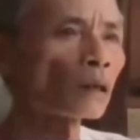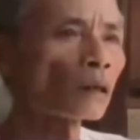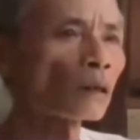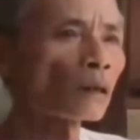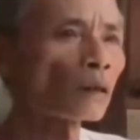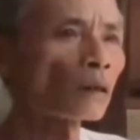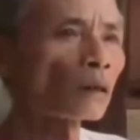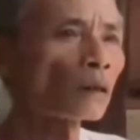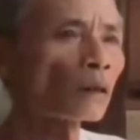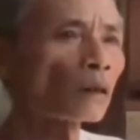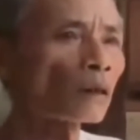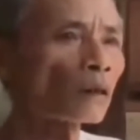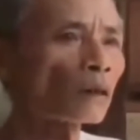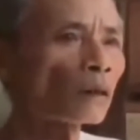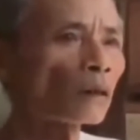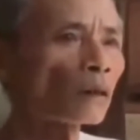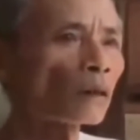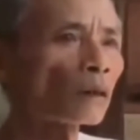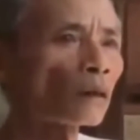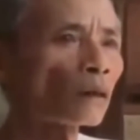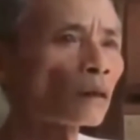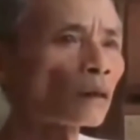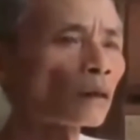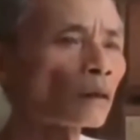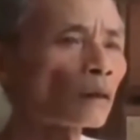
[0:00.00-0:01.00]
and we can't
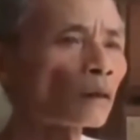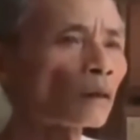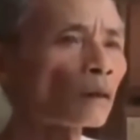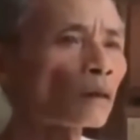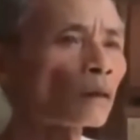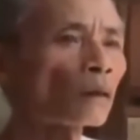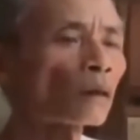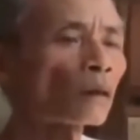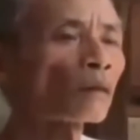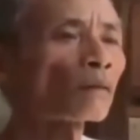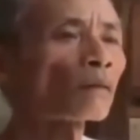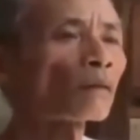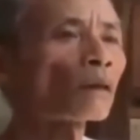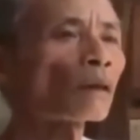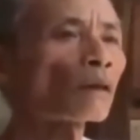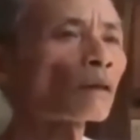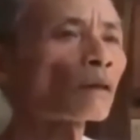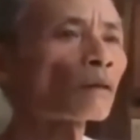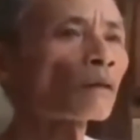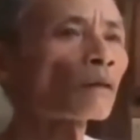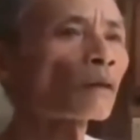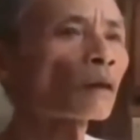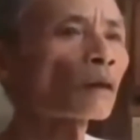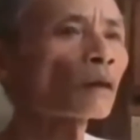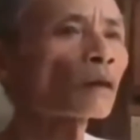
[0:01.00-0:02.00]
talk about it. We
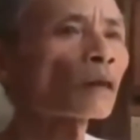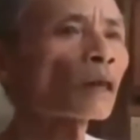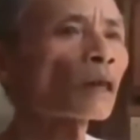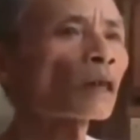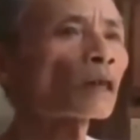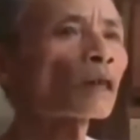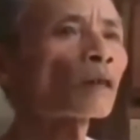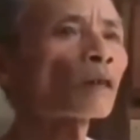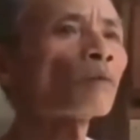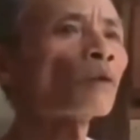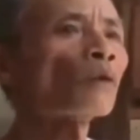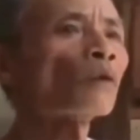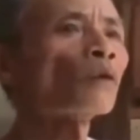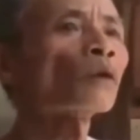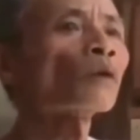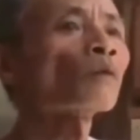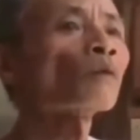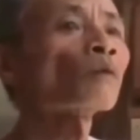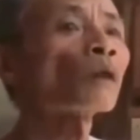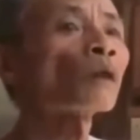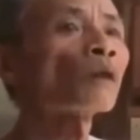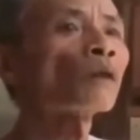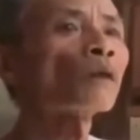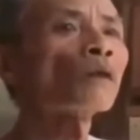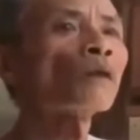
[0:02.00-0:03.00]
can't talk about it
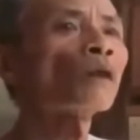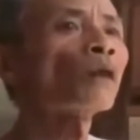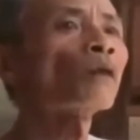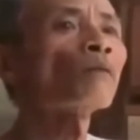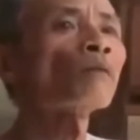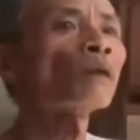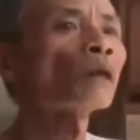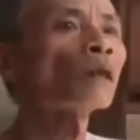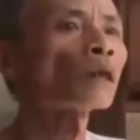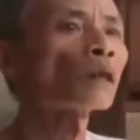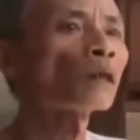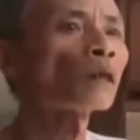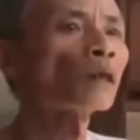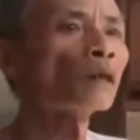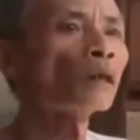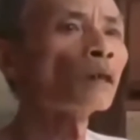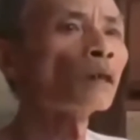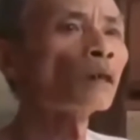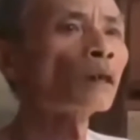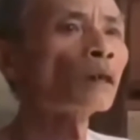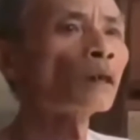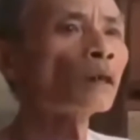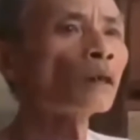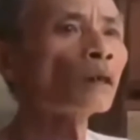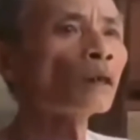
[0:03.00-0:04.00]
because we are afraid of the
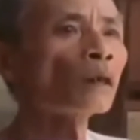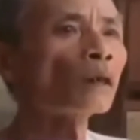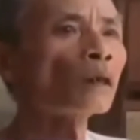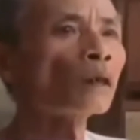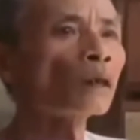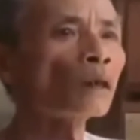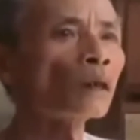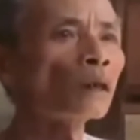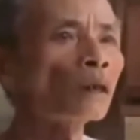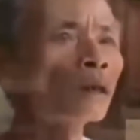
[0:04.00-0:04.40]
government.